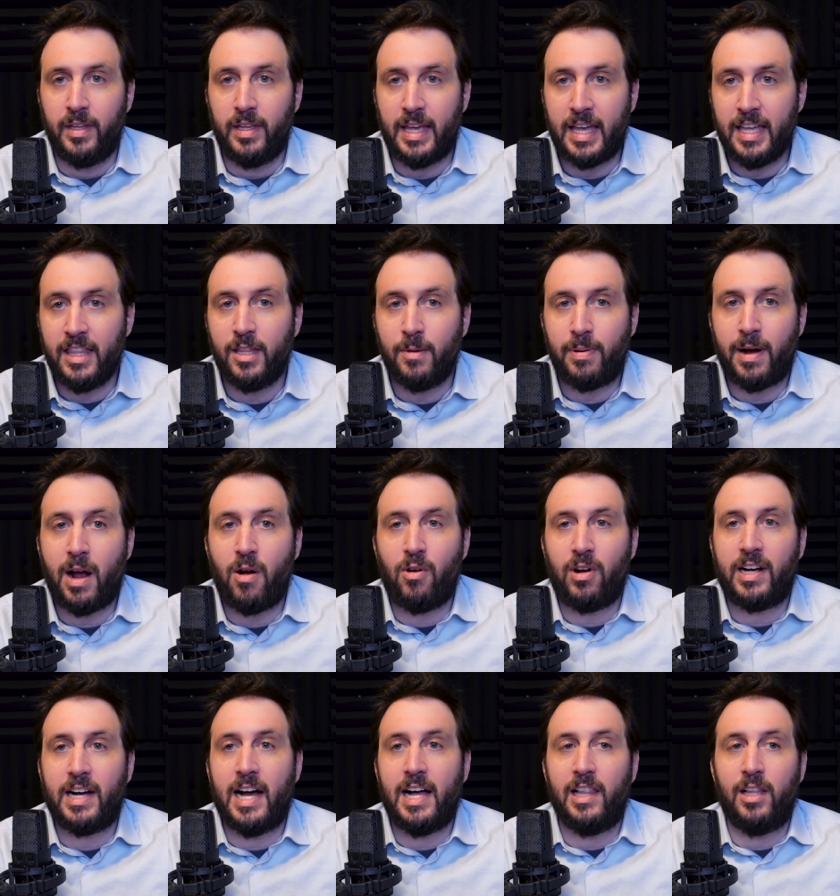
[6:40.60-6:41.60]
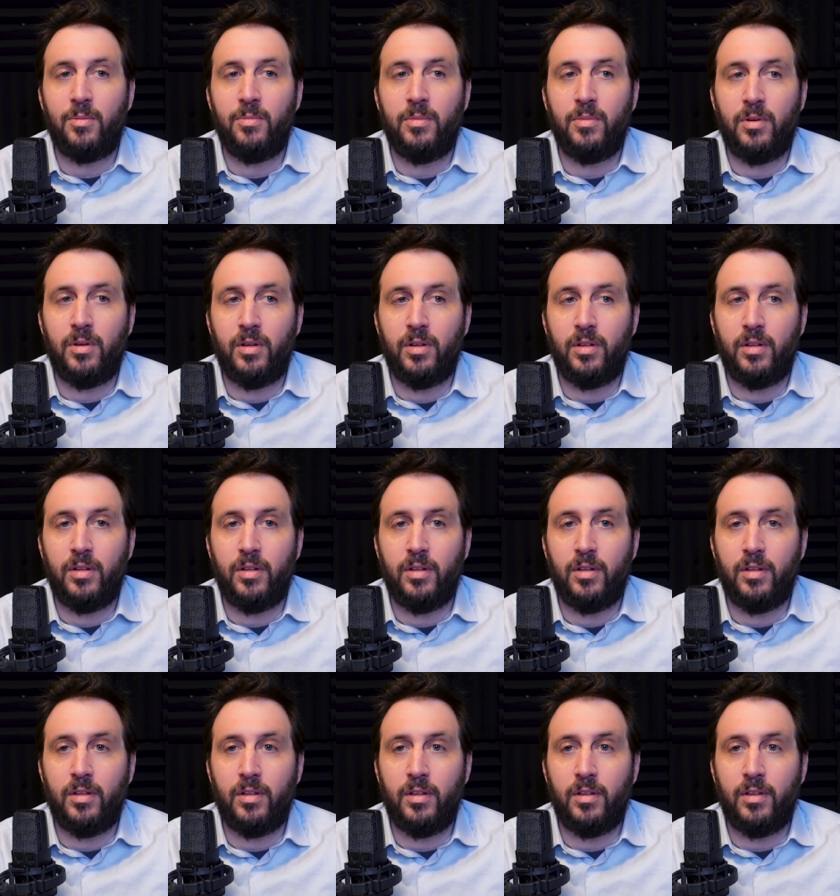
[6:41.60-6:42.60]
In the power column,
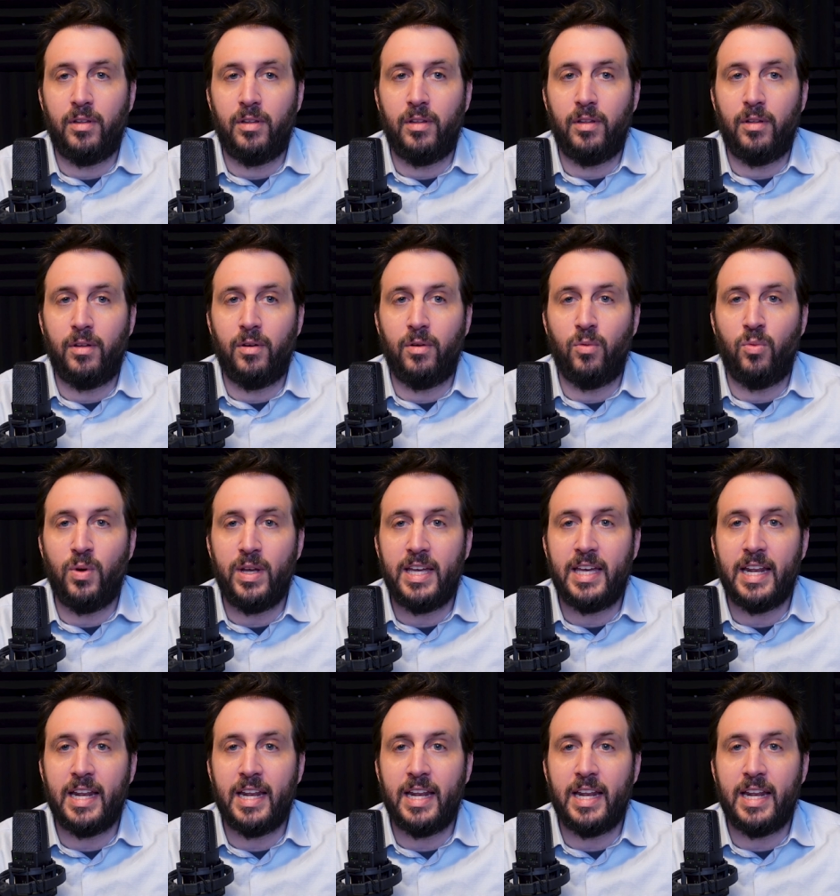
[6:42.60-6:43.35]
we